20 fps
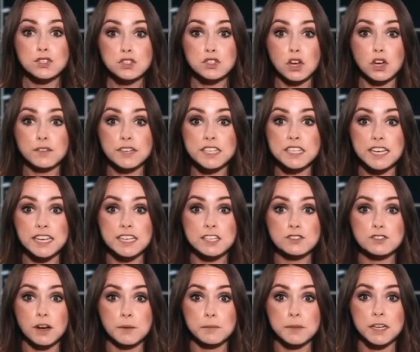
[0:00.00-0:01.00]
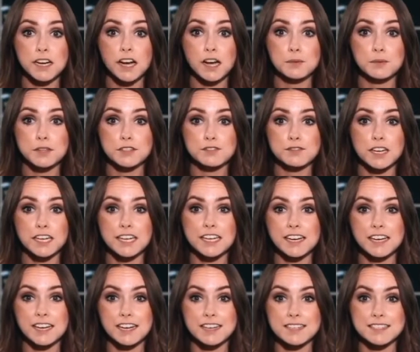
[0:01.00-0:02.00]
Sorry to interrupt the guy with the funny
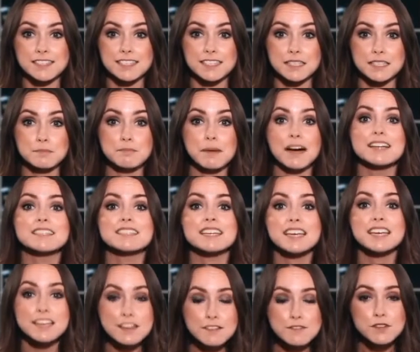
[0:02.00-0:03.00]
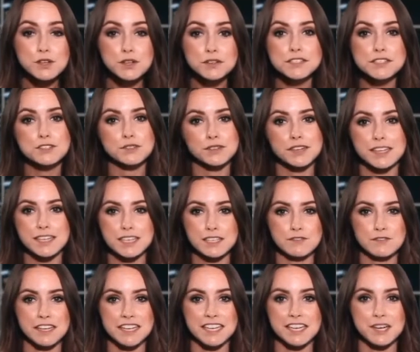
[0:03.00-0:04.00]
glasses, but if you're enjoying this
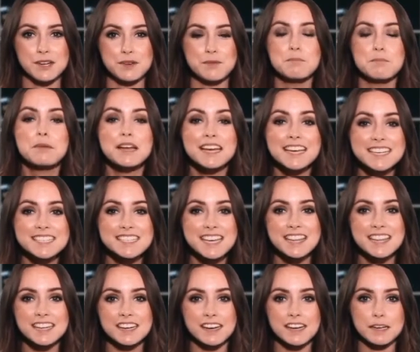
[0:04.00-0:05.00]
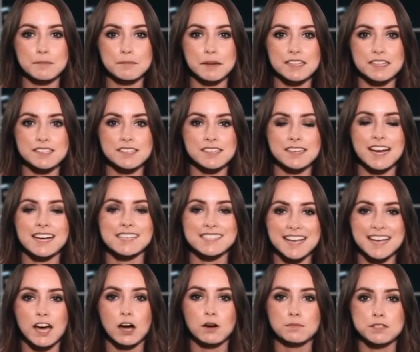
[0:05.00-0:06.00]
video, please hit the like button as it
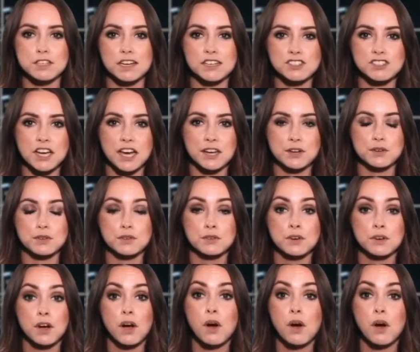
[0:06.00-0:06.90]
helps our channel.